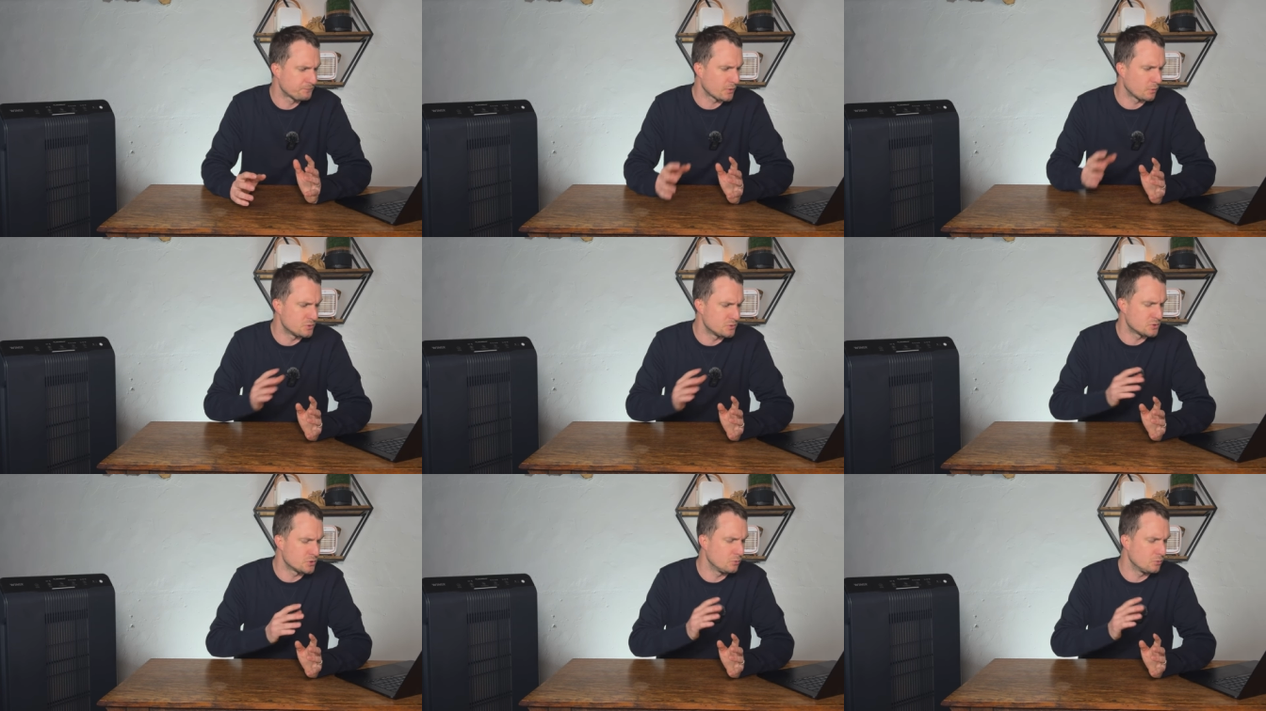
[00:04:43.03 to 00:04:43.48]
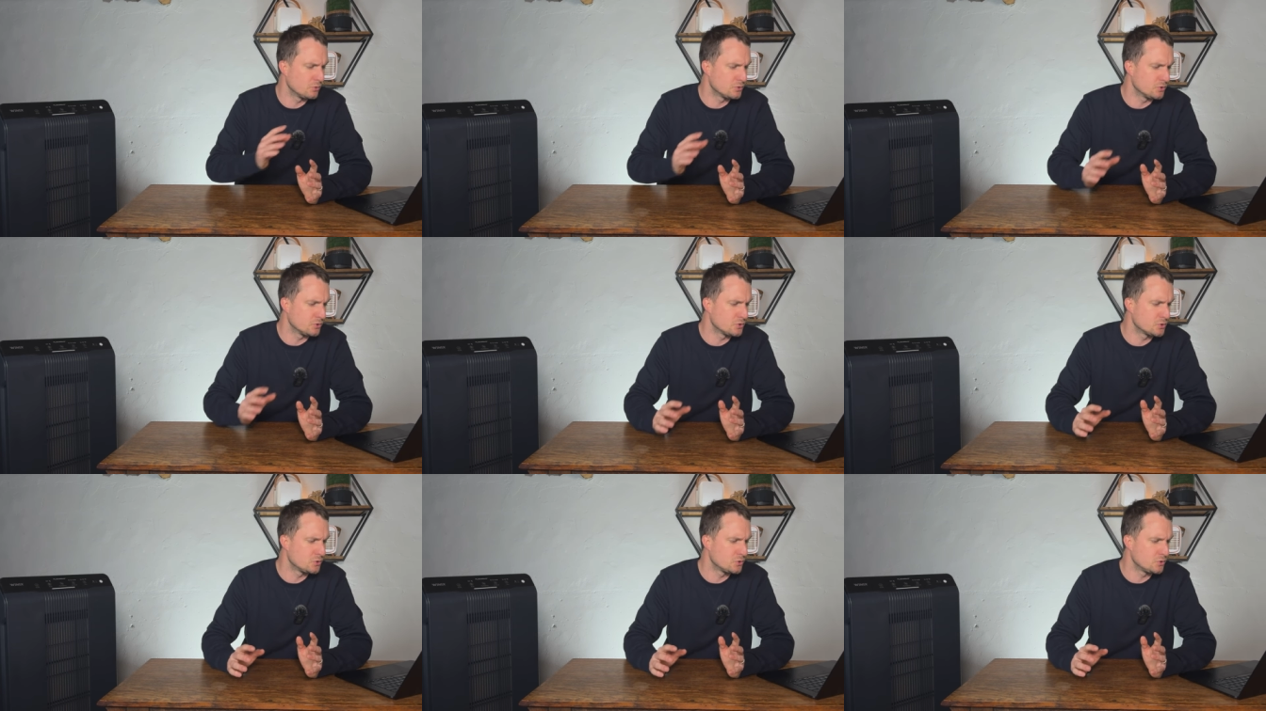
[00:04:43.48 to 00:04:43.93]
was
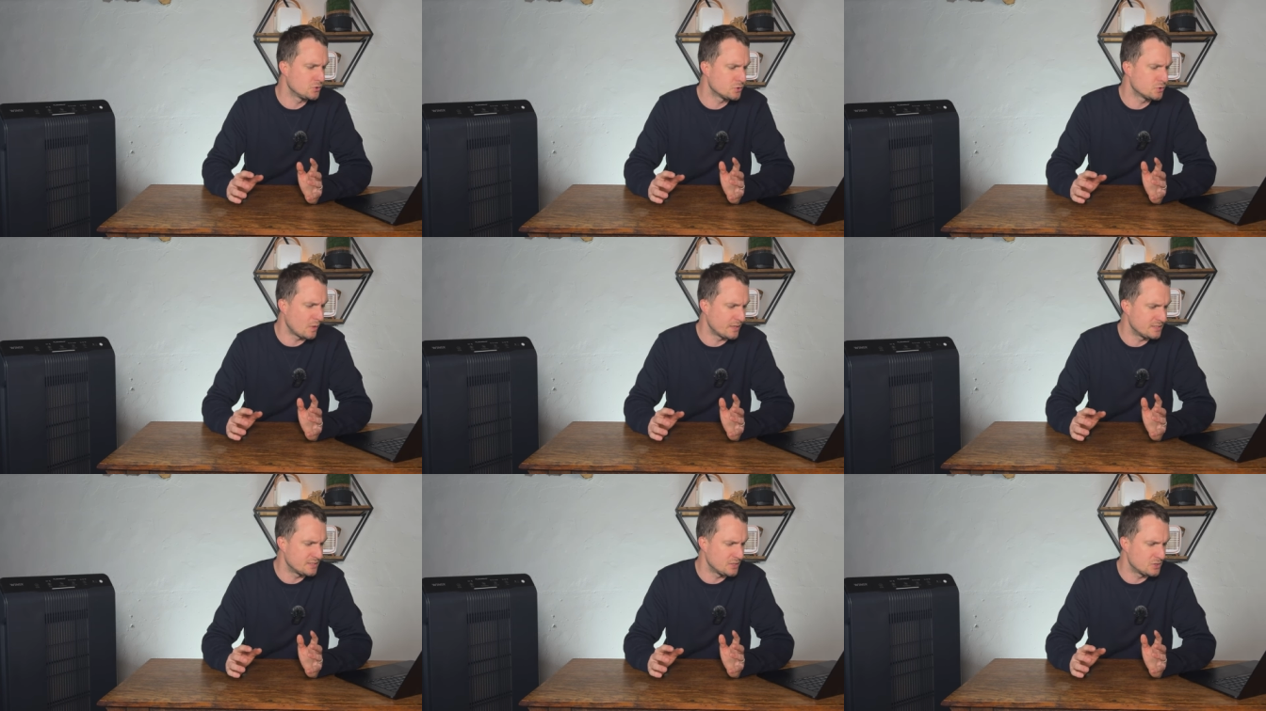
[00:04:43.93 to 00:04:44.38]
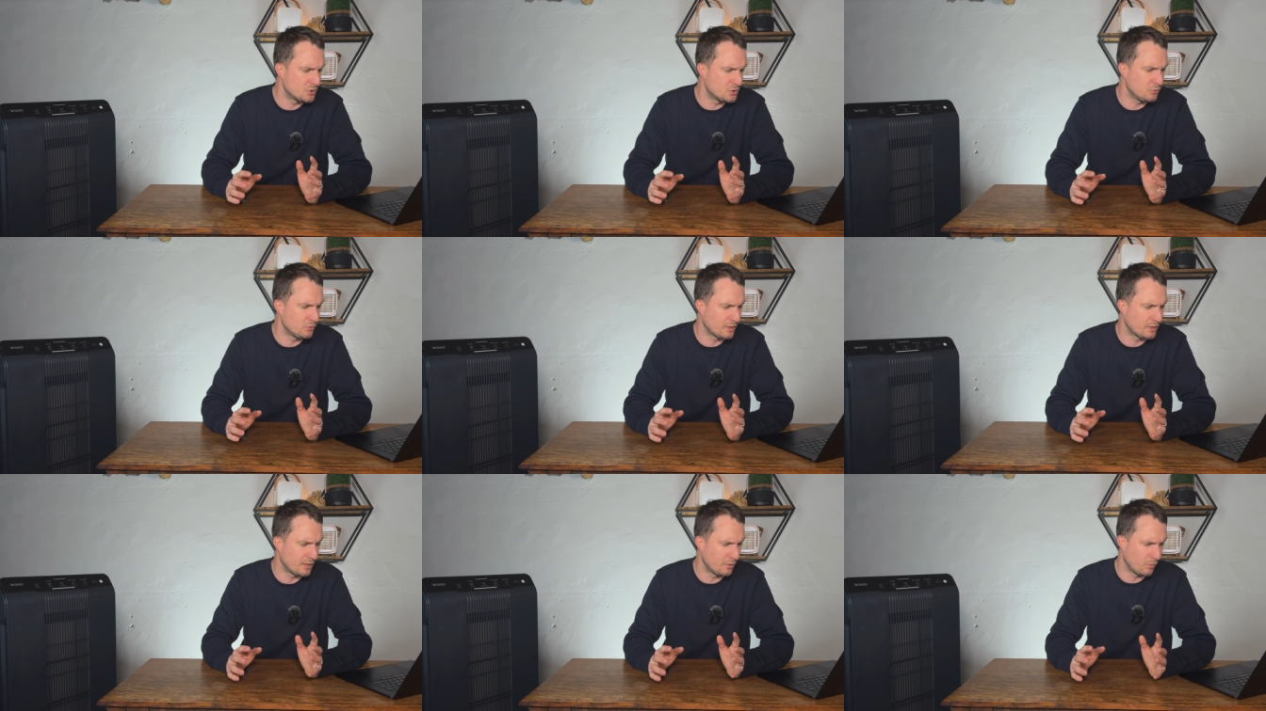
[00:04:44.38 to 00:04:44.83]

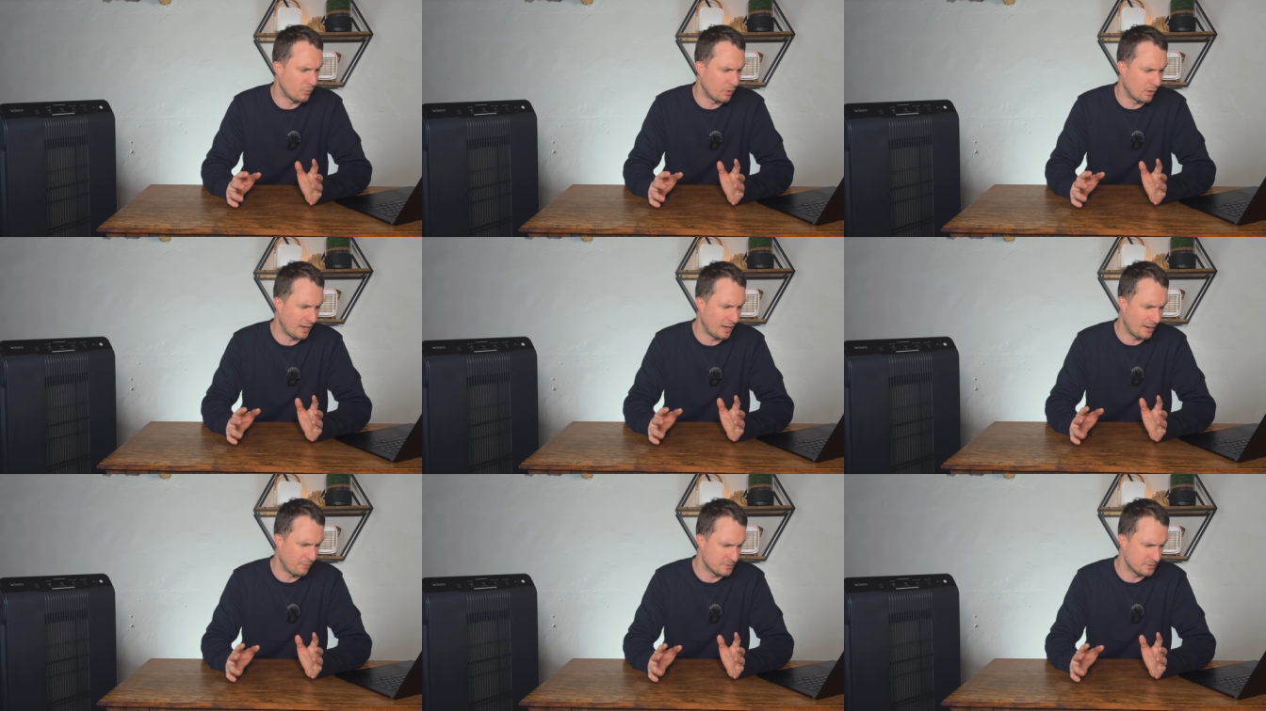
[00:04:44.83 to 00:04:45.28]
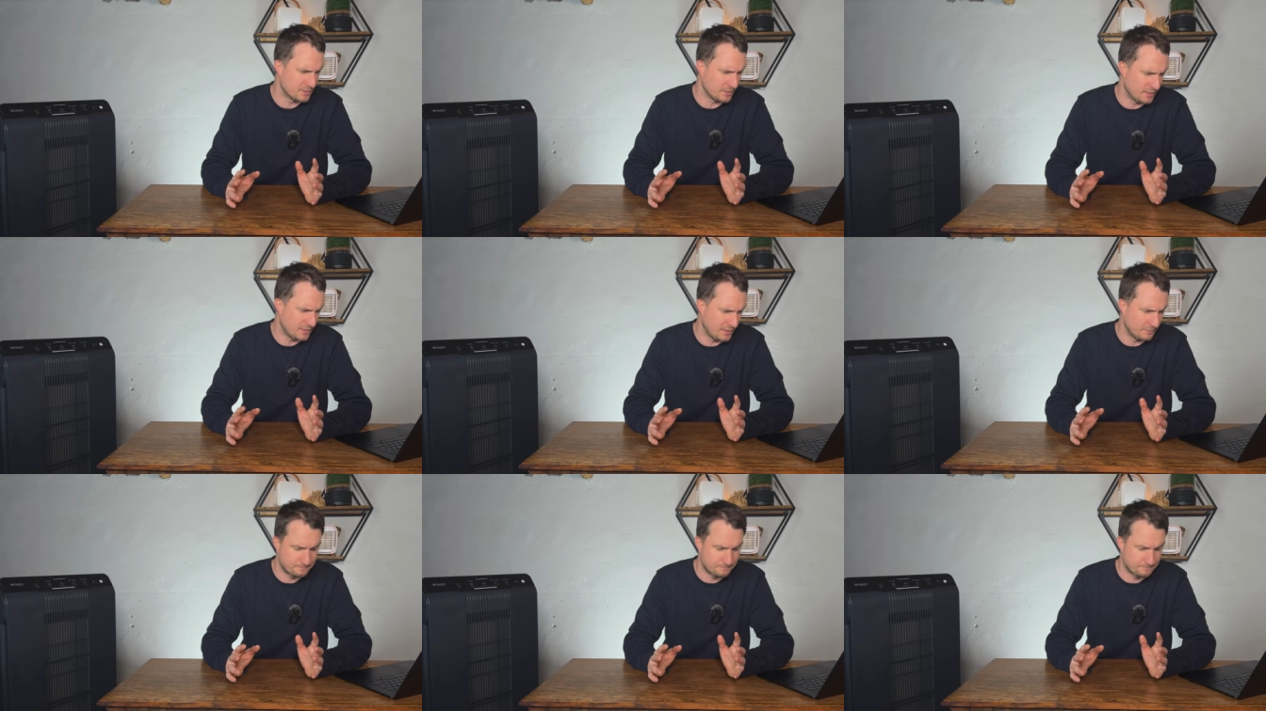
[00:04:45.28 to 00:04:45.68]
222 kilowatt hours a year.